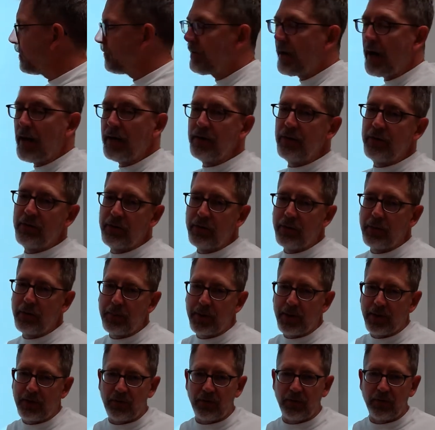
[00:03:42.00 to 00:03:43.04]
value to a
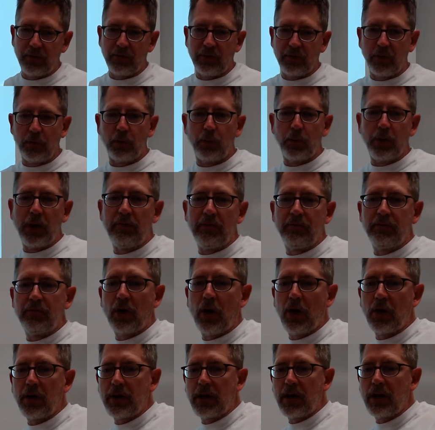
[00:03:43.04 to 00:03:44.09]
picture. So we have
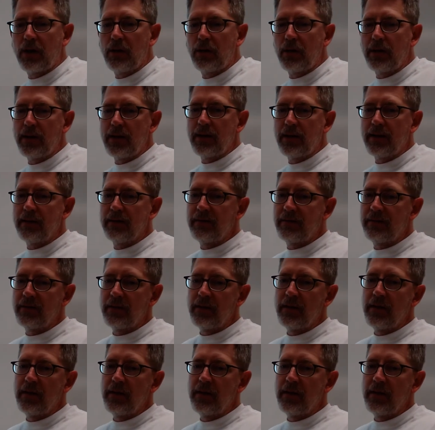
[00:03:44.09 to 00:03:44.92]
dark areas,